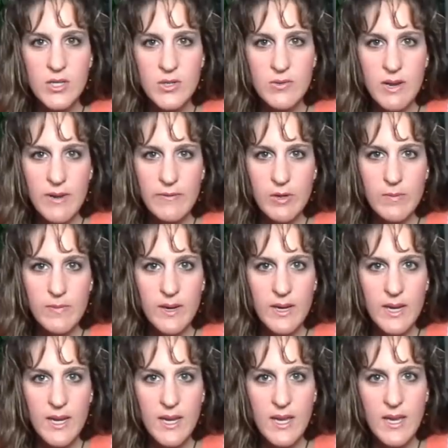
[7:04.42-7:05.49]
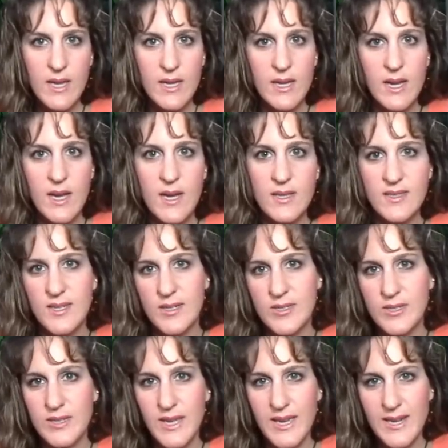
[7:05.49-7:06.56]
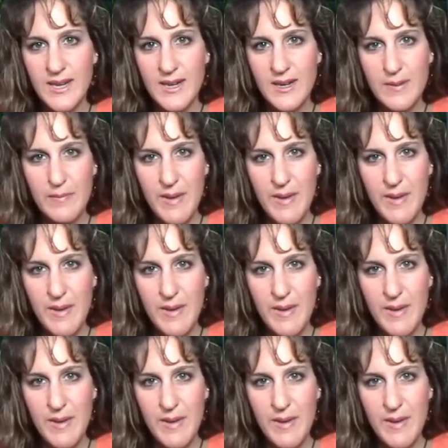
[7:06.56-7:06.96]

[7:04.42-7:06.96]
to everybody, and I'll talk to you later.